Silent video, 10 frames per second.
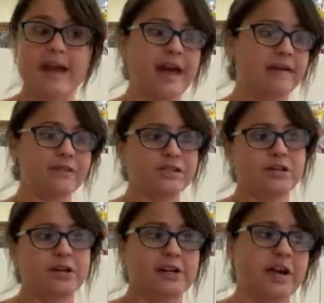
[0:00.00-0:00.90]
I haven't
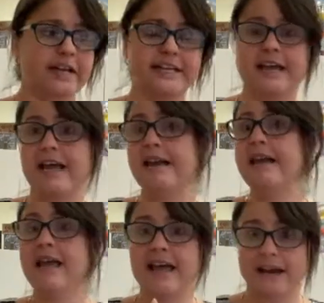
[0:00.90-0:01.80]
started on it yet,
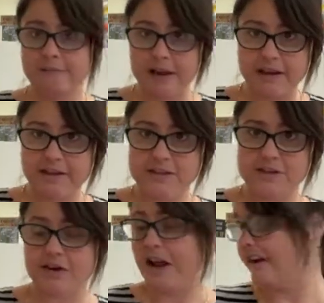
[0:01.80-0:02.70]
and I'm not going to
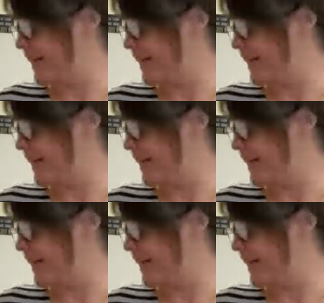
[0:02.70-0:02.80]
start on